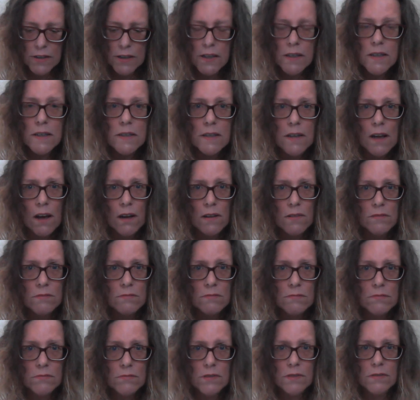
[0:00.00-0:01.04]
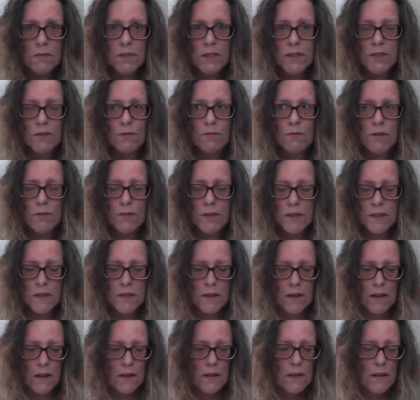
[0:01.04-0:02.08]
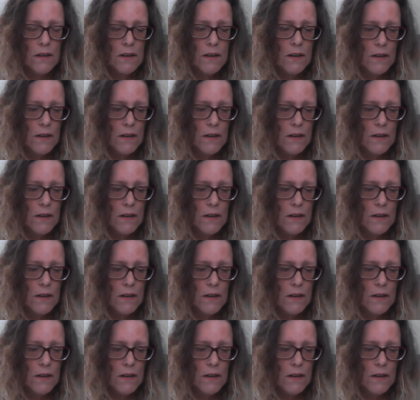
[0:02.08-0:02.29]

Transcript: Isa is the ruin stone,